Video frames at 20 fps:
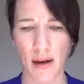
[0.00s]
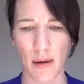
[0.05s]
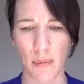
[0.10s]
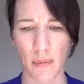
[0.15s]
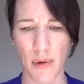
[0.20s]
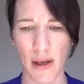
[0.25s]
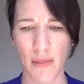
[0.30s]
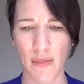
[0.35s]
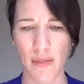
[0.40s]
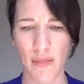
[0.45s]

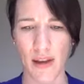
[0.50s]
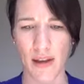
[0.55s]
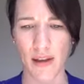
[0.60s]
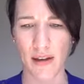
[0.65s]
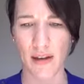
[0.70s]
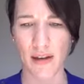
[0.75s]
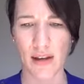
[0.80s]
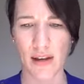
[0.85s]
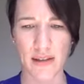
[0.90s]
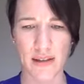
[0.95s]
and then
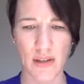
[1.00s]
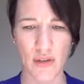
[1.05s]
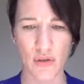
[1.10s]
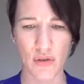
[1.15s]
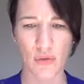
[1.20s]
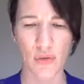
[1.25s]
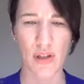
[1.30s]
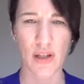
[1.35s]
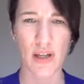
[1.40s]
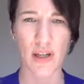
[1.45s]
let's
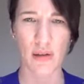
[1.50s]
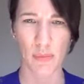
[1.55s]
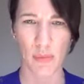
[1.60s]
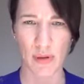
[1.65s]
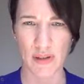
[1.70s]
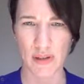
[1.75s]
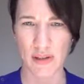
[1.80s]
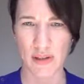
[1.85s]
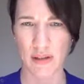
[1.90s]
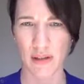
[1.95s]
create
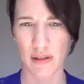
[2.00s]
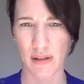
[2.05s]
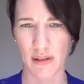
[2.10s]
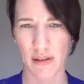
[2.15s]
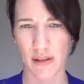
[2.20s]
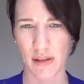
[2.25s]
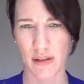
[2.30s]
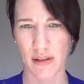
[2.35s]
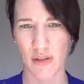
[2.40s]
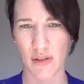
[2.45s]

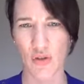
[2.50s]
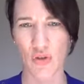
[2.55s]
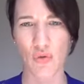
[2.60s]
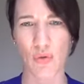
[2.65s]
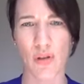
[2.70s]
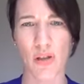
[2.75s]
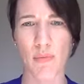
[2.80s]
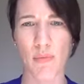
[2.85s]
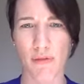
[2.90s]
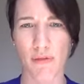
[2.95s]
basically
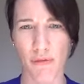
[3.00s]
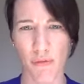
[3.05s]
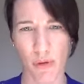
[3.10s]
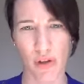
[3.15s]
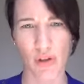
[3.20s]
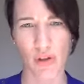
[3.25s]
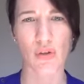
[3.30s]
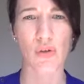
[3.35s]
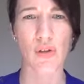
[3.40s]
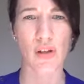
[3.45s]
stream of what
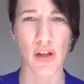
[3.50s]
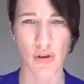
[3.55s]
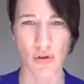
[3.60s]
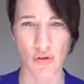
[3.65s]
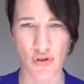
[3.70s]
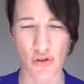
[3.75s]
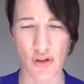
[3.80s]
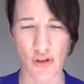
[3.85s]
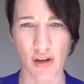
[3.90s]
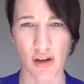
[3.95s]
you can
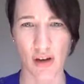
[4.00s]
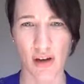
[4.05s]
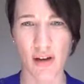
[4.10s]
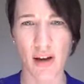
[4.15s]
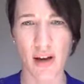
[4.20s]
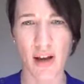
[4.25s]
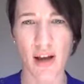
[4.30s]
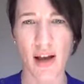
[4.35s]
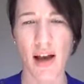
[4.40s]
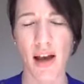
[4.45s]
share,
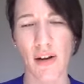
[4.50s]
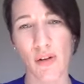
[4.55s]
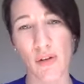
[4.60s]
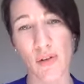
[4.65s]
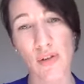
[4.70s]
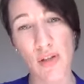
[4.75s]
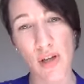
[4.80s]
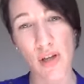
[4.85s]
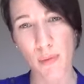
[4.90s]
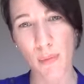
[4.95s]
and on
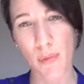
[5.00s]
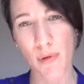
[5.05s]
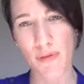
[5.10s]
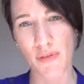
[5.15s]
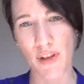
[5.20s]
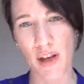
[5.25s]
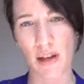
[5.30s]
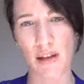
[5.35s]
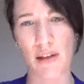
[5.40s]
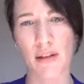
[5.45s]
top of
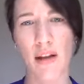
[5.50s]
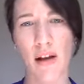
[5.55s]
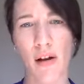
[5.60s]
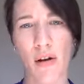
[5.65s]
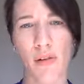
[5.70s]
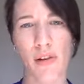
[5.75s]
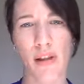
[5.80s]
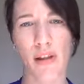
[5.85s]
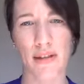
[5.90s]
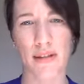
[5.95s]
that, now
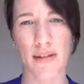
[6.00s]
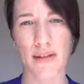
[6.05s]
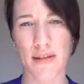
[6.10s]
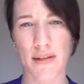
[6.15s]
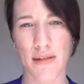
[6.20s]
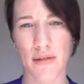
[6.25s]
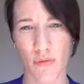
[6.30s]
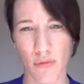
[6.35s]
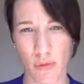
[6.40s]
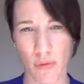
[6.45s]

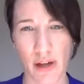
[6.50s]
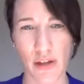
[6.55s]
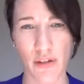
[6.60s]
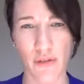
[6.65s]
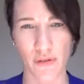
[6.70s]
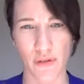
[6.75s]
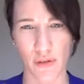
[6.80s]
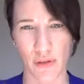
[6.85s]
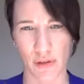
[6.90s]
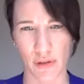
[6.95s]
let's write
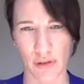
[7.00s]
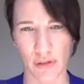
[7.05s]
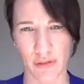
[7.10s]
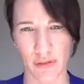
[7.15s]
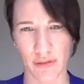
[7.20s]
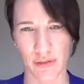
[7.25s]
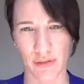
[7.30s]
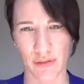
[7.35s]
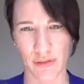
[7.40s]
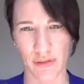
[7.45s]
for you,
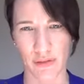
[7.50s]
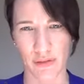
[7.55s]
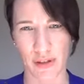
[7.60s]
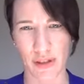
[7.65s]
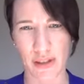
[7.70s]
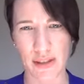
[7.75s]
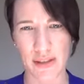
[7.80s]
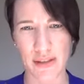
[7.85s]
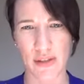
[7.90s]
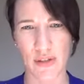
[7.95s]

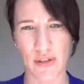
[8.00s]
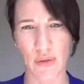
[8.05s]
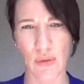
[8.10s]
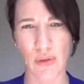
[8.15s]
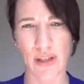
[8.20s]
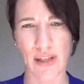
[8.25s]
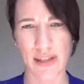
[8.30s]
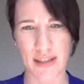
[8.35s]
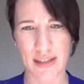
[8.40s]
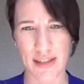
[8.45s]
right? So
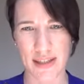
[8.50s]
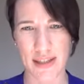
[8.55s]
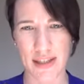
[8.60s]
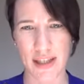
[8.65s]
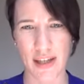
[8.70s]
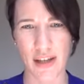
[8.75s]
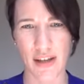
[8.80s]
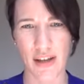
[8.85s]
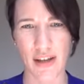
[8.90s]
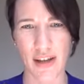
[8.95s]
let's
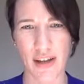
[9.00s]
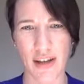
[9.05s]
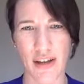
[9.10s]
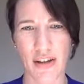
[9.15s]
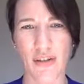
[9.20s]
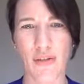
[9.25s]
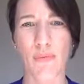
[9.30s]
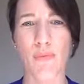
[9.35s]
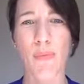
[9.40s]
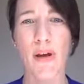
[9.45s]

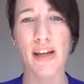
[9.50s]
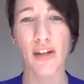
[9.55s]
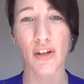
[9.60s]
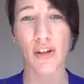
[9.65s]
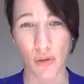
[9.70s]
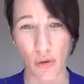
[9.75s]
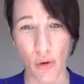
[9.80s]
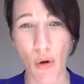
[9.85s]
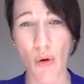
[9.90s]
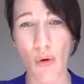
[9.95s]
make your
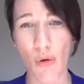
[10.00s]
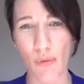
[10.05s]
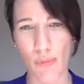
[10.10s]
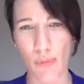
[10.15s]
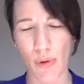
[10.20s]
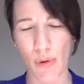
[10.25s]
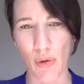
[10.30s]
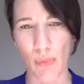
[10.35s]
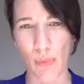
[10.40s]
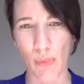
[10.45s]
own blog
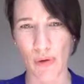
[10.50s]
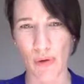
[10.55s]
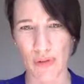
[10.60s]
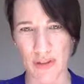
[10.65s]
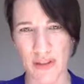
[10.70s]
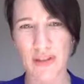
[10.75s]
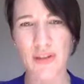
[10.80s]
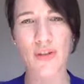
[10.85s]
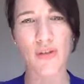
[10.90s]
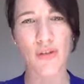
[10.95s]
post.
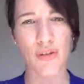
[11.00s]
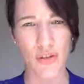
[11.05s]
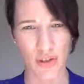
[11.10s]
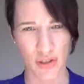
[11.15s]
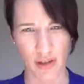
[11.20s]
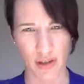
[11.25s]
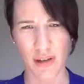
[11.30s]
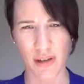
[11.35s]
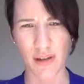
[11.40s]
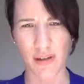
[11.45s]
Since you're
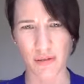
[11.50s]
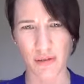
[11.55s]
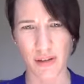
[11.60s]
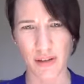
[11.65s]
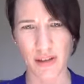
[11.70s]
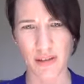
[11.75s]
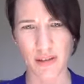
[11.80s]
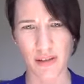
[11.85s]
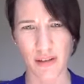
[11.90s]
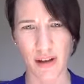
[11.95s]
sharing
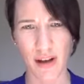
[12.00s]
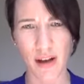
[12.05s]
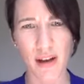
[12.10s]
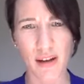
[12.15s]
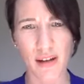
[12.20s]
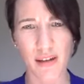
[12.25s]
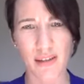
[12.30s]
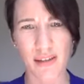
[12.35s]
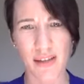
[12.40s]
already a lot,